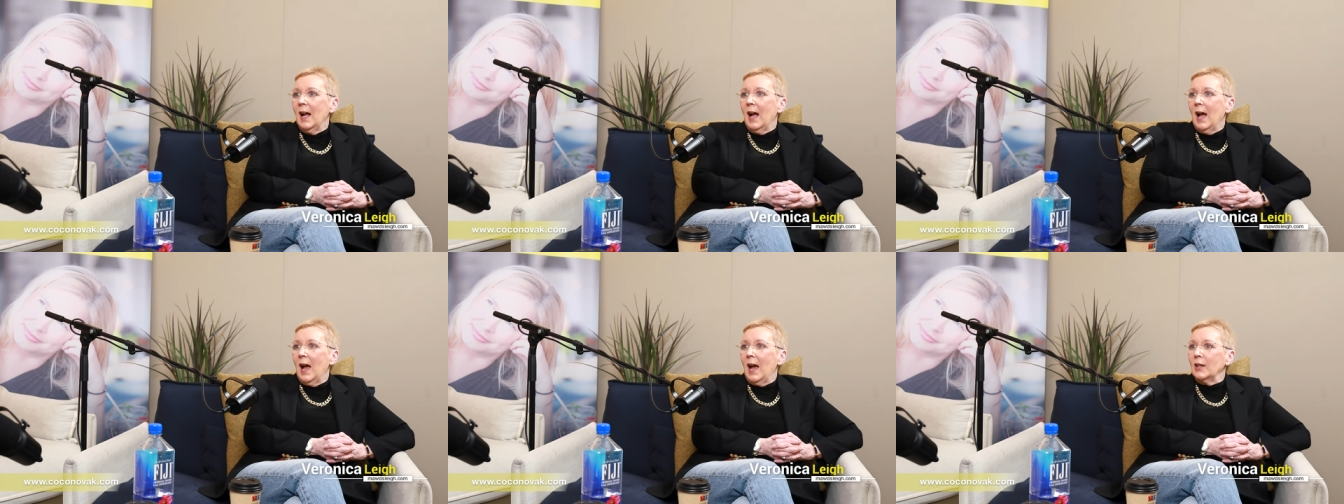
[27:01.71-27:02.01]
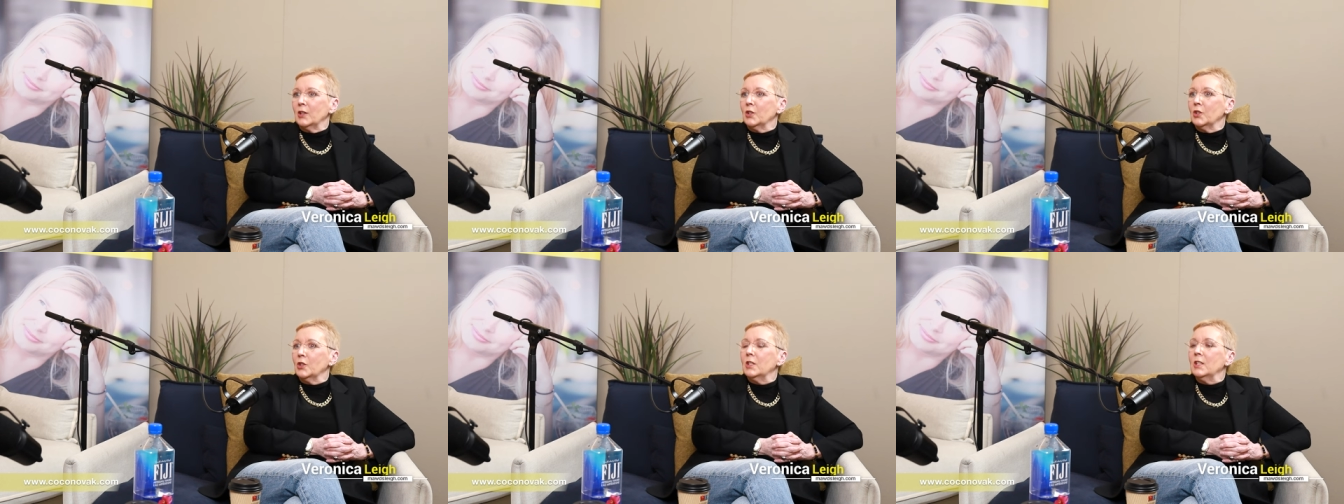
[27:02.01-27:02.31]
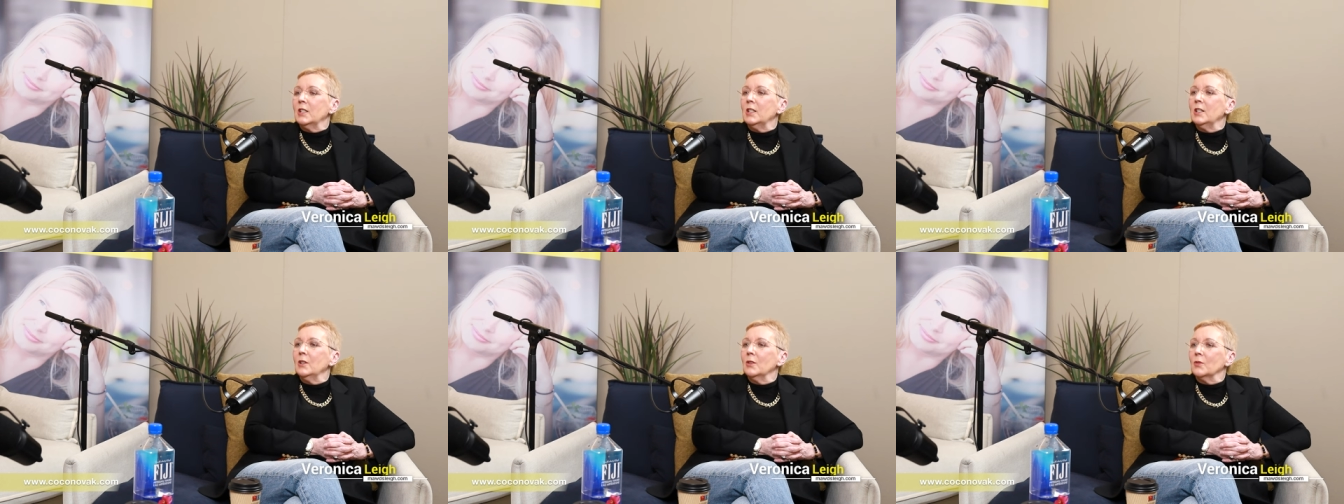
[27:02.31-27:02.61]
And
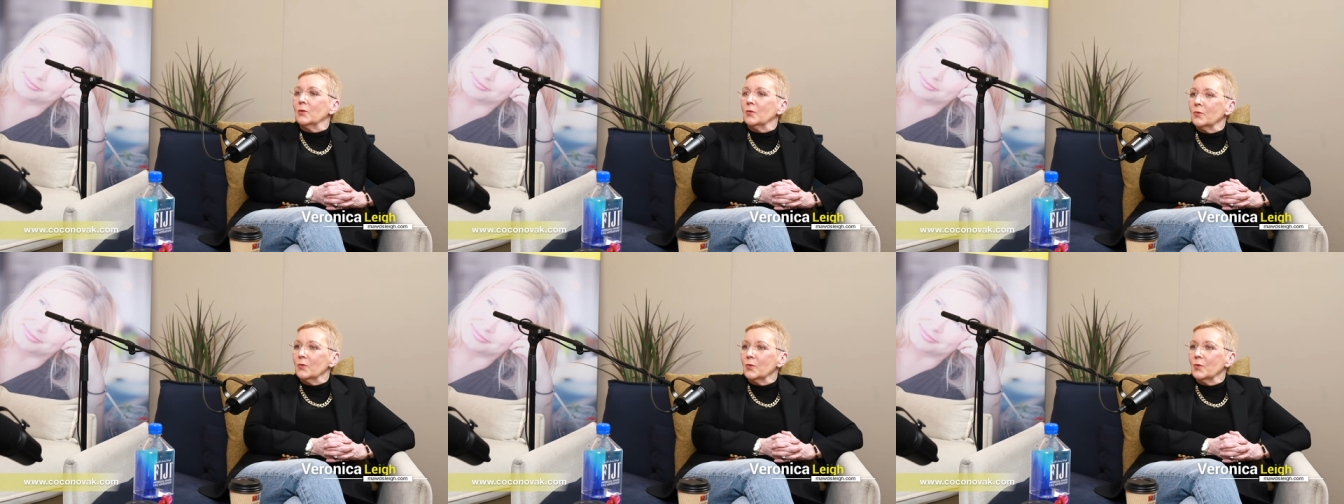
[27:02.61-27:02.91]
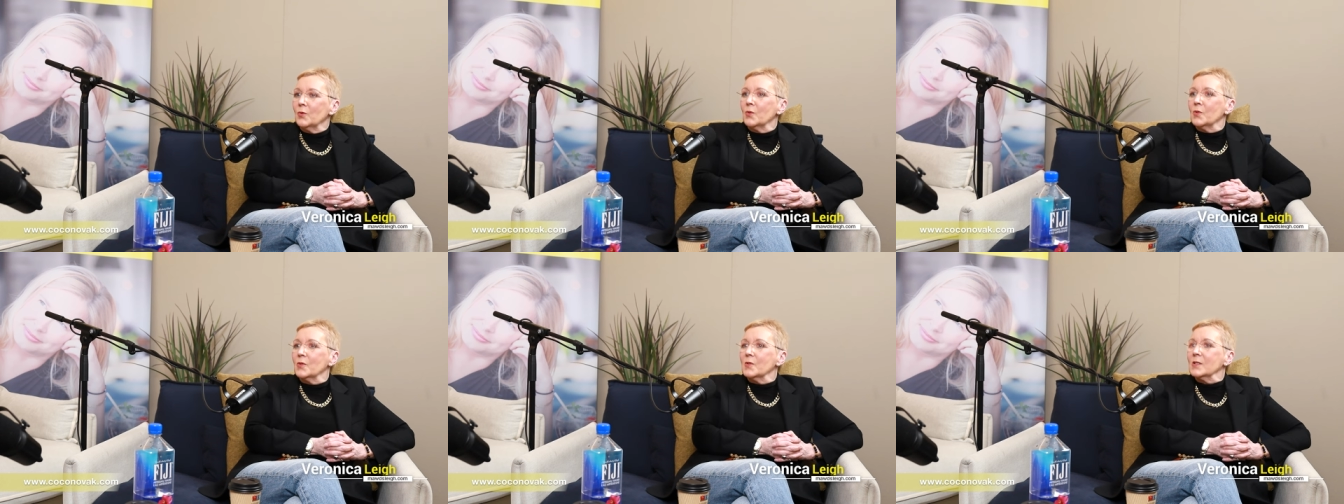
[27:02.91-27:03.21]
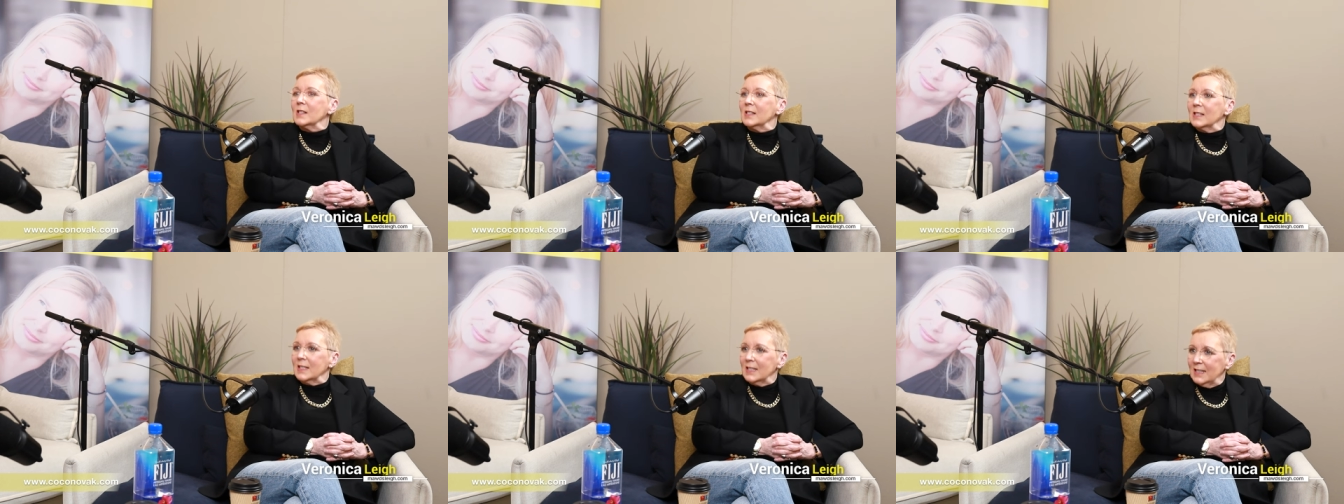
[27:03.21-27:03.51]
she wrote
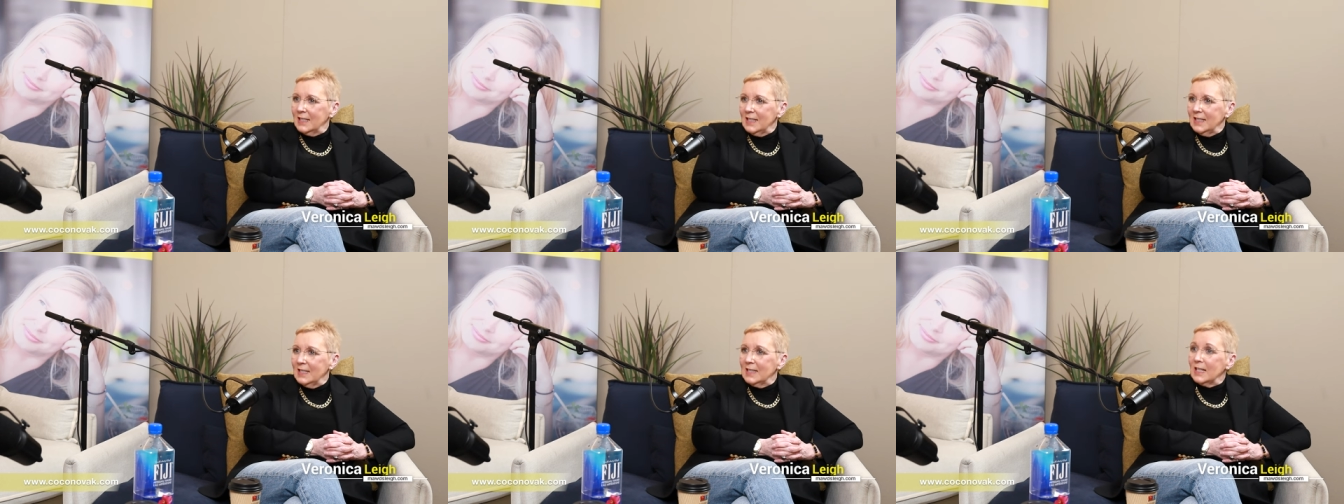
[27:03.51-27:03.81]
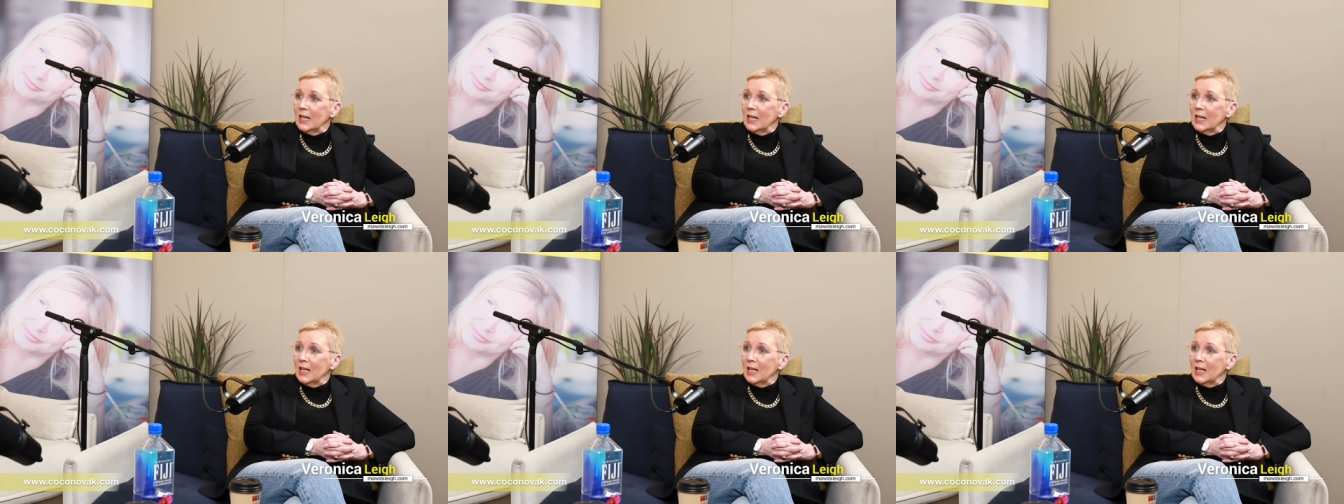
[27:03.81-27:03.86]
screeds,